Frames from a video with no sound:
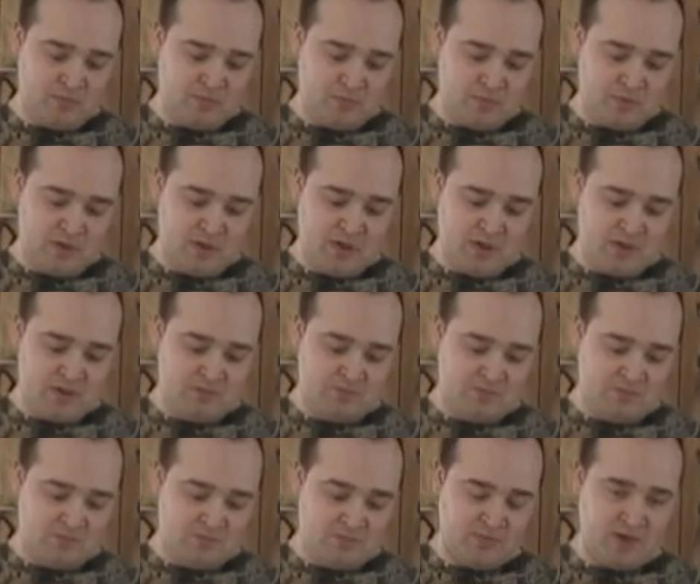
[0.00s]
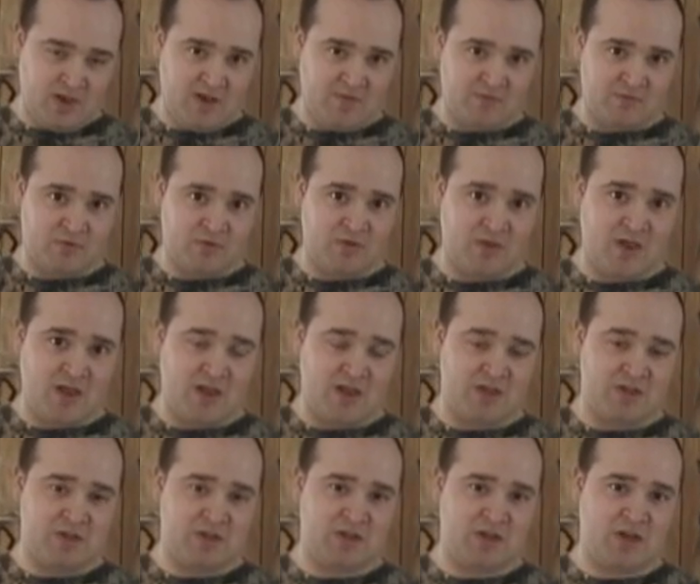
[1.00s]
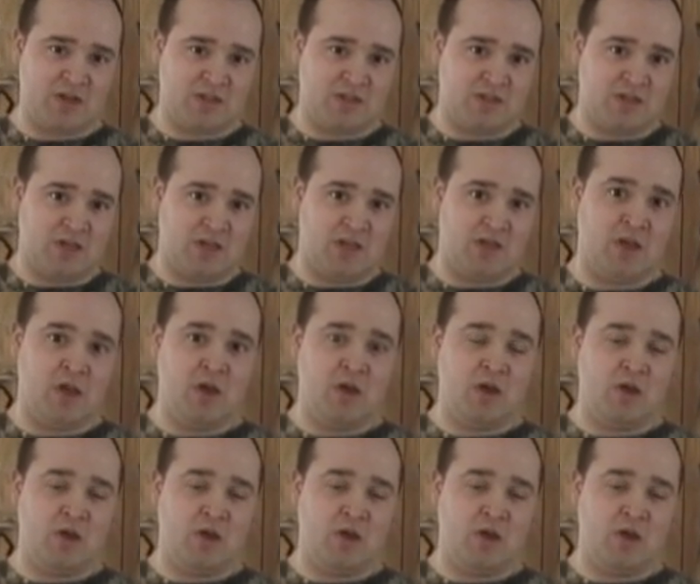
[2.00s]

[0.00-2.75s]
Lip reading: Then after that you got the